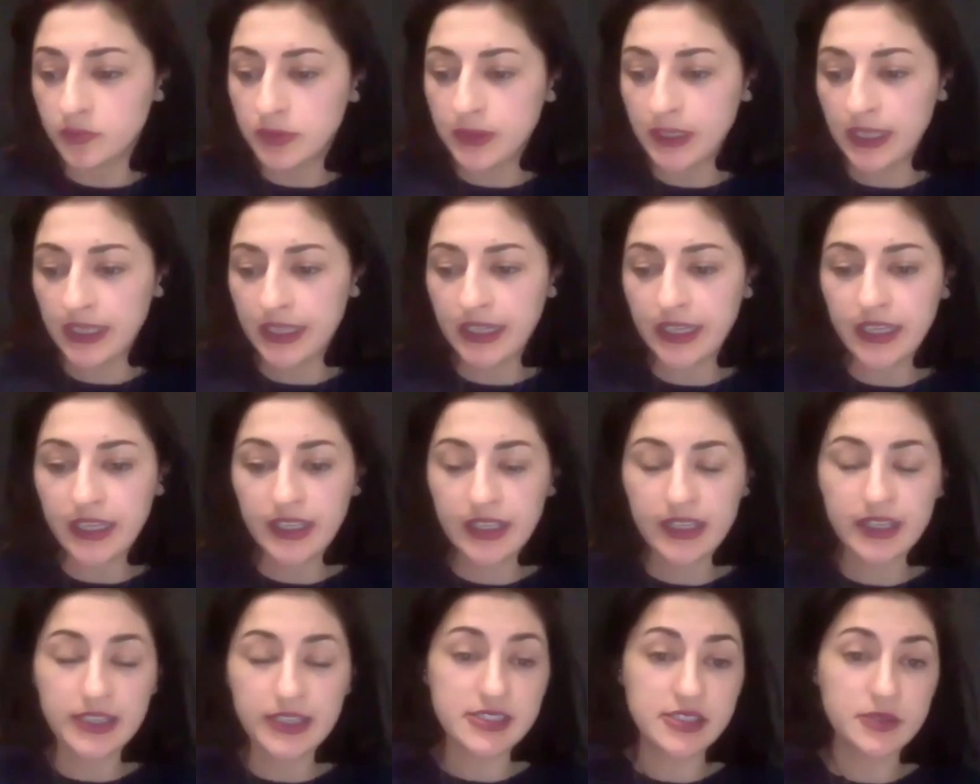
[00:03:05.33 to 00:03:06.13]
Plan
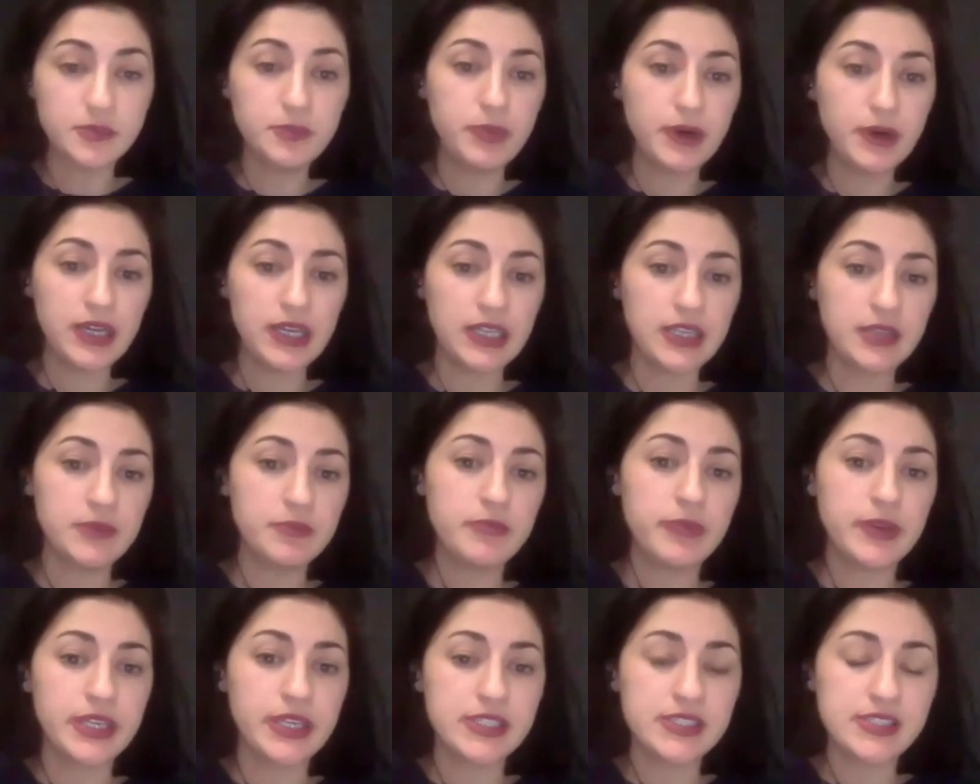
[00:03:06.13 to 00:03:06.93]
A is a
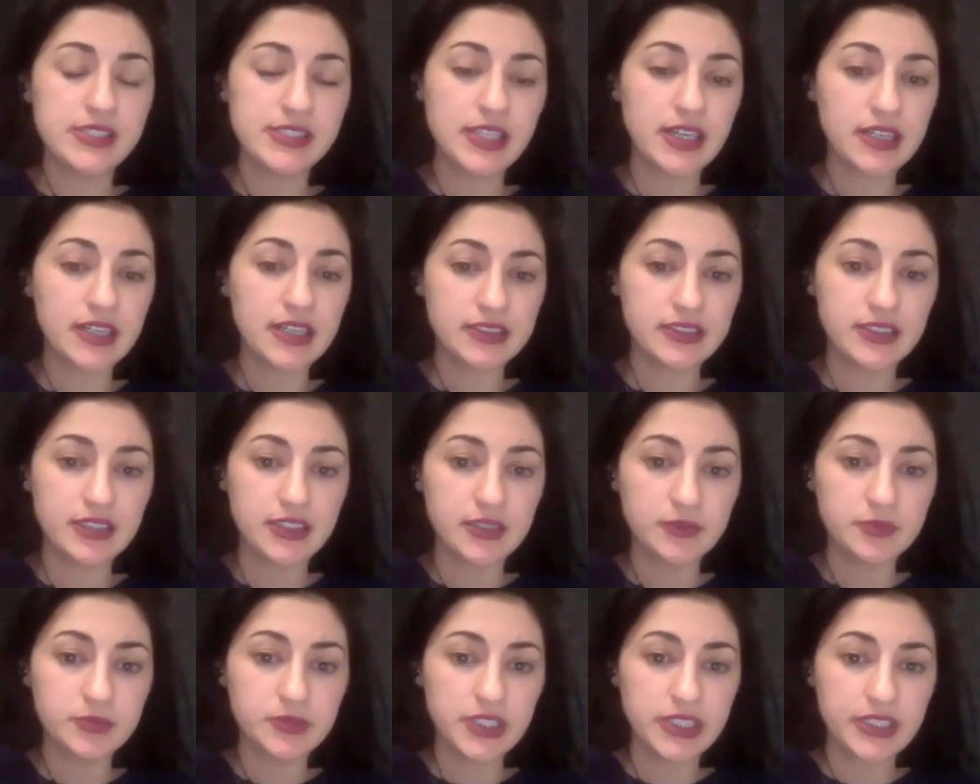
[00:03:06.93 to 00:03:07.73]
Berlin-based
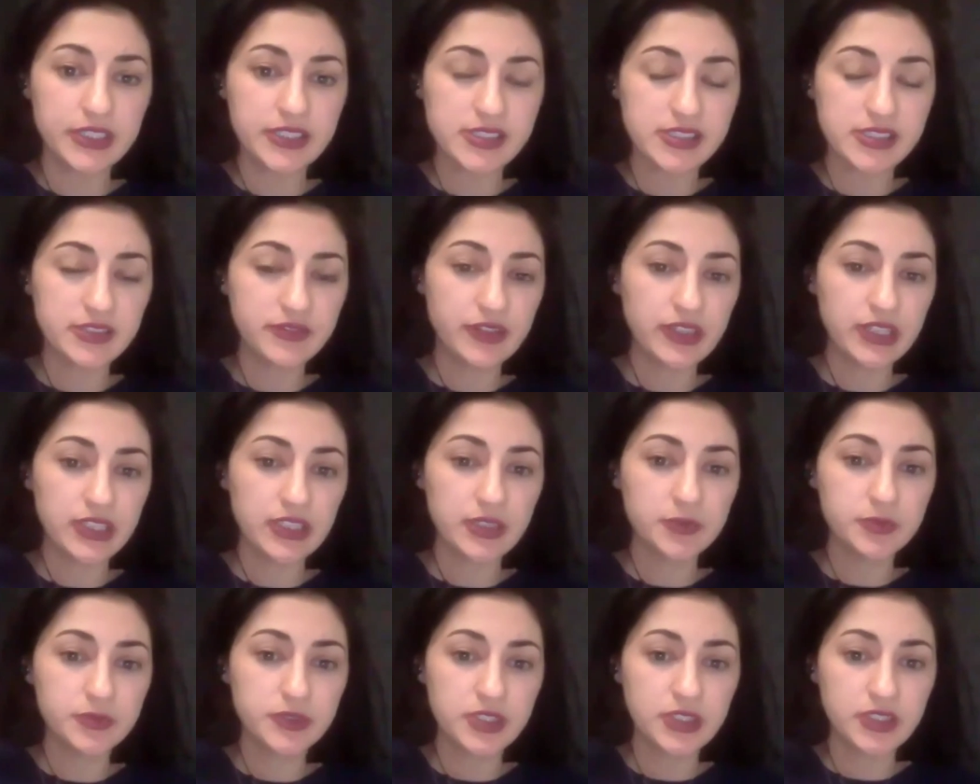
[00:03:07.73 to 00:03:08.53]
startup that has
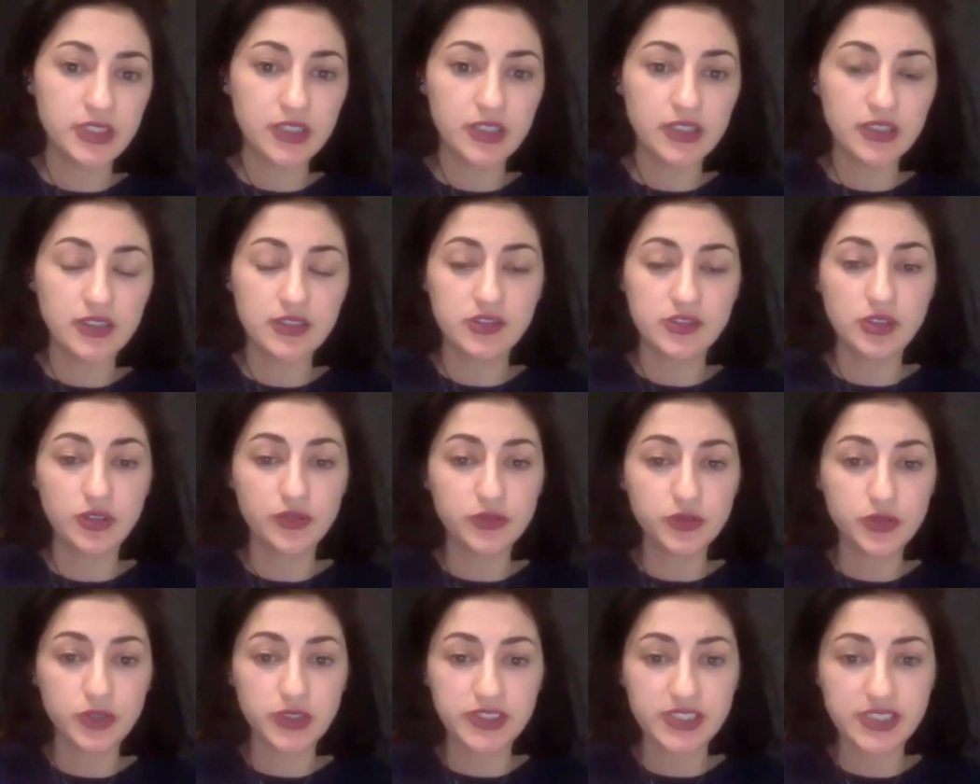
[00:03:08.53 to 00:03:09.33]
developed a
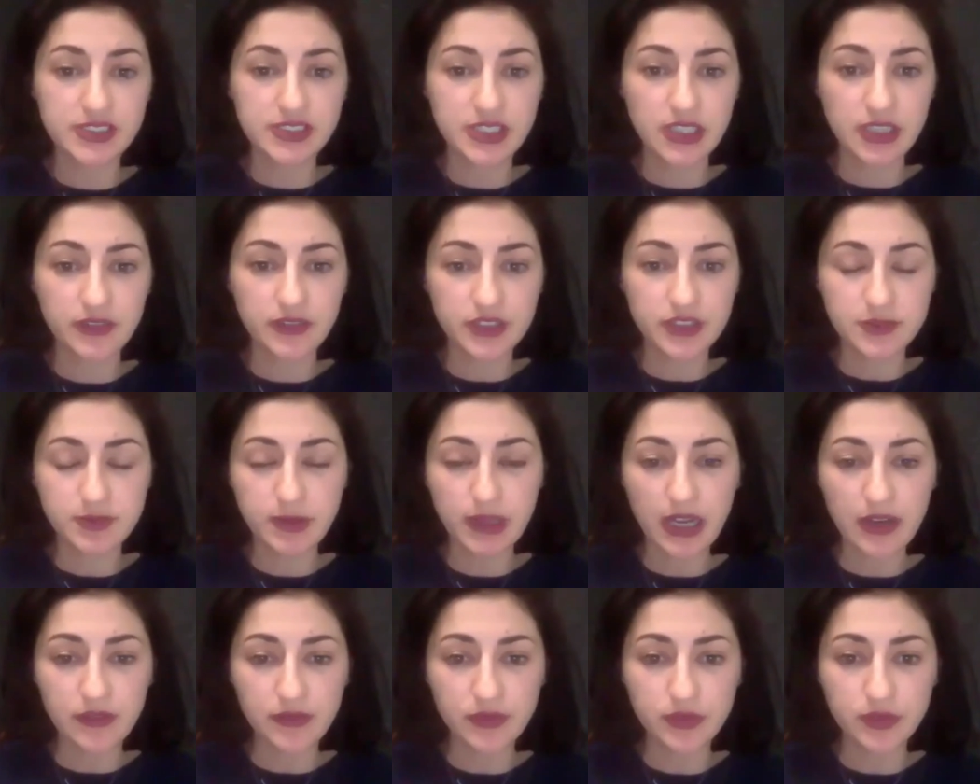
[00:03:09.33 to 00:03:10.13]
software as a service
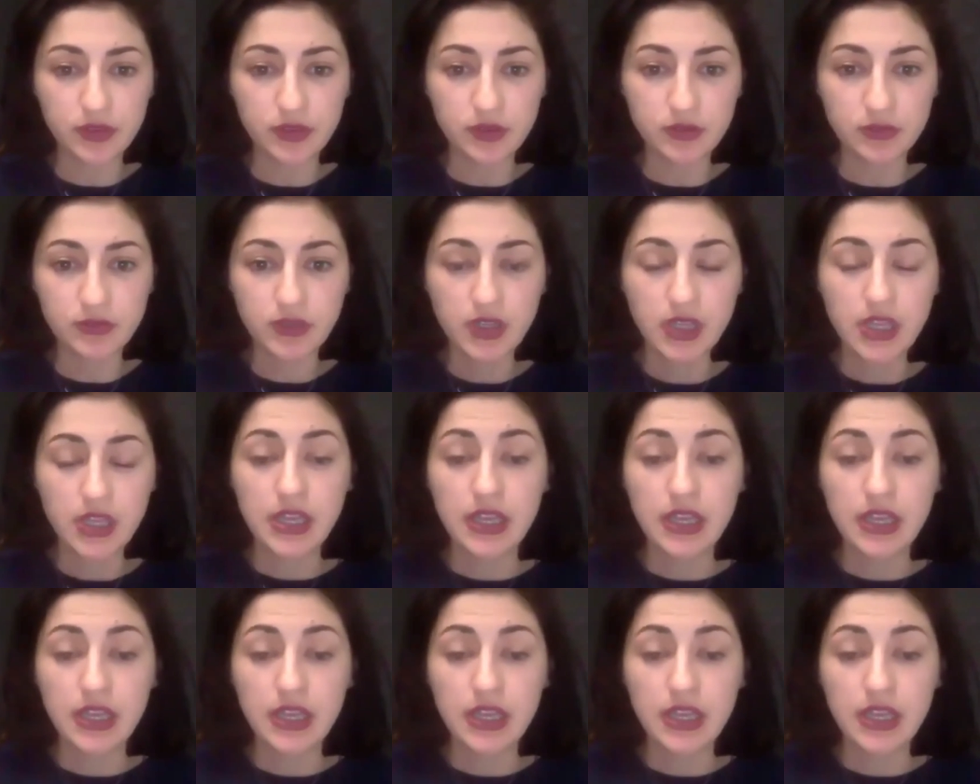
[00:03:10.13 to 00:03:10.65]
platform